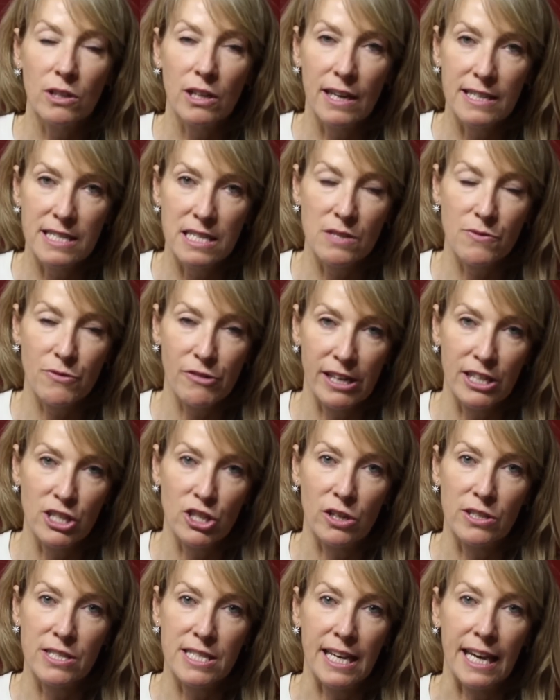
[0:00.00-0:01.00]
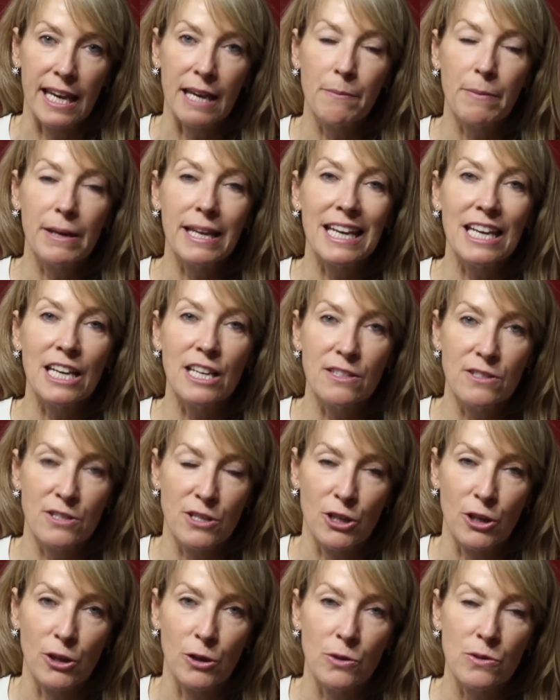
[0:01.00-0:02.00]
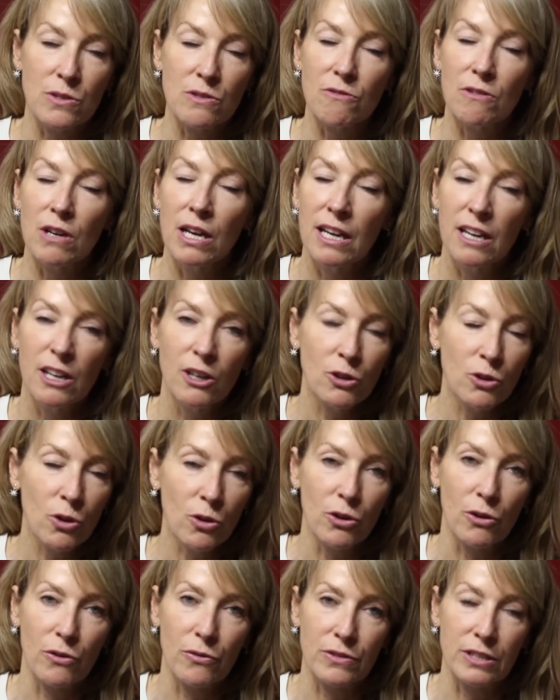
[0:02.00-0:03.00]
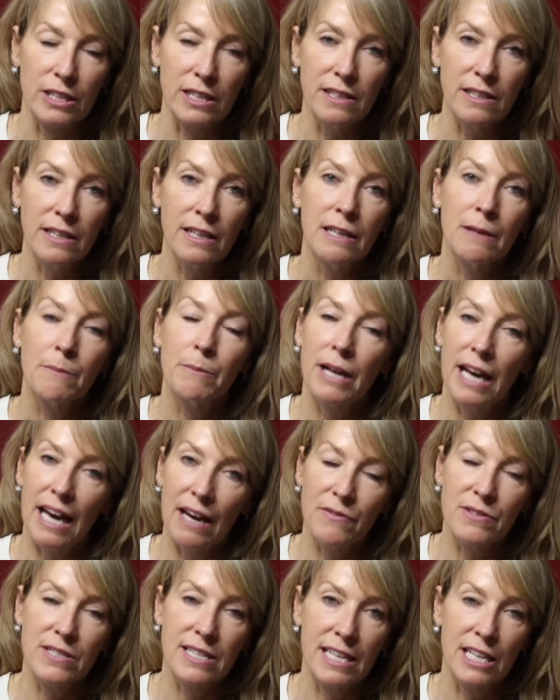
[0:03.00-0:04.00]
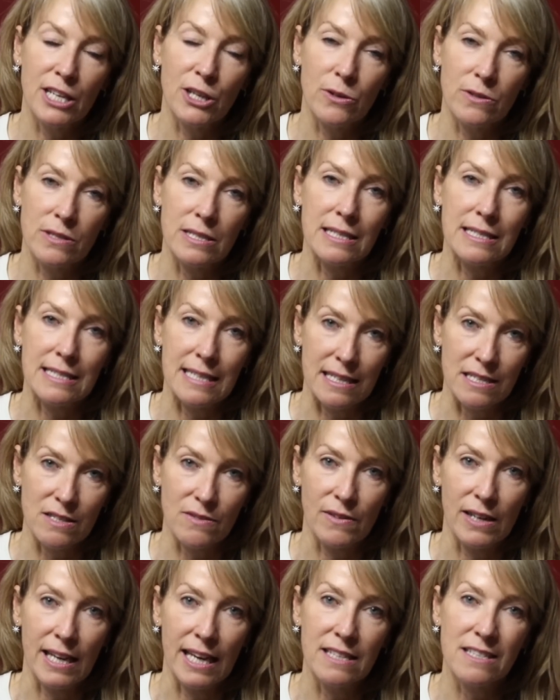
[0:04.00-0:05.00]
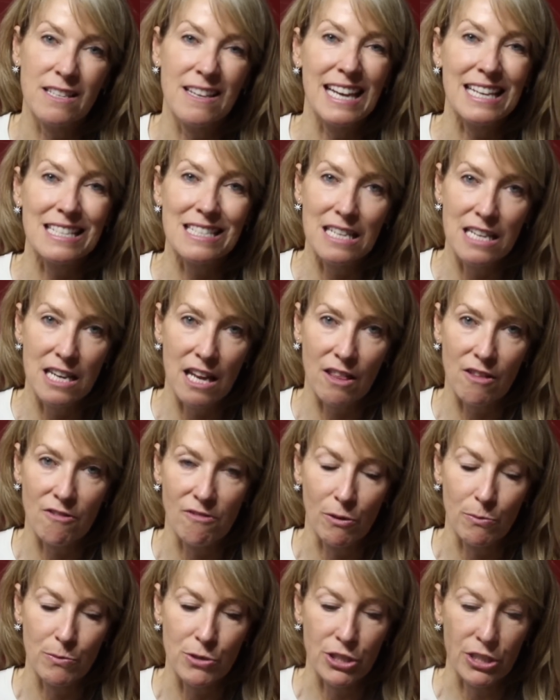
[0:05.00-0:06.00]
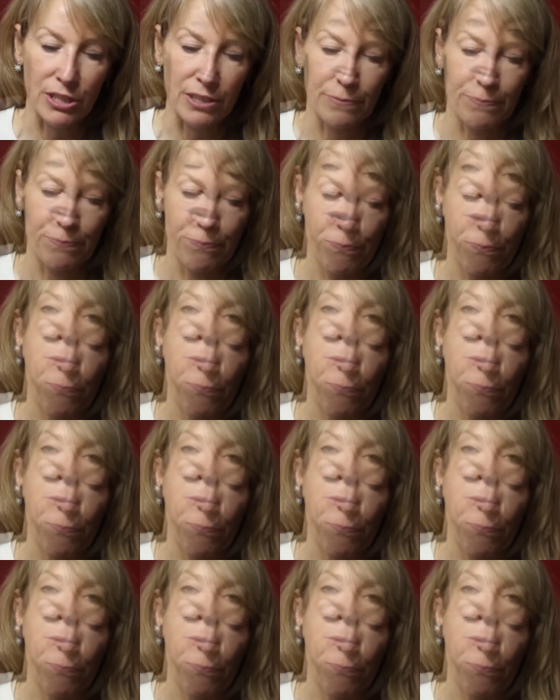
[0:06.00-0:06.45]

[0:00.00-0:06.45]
not licensed for HRT but it is used, not often, but I have seen it used successfully and so that's another option.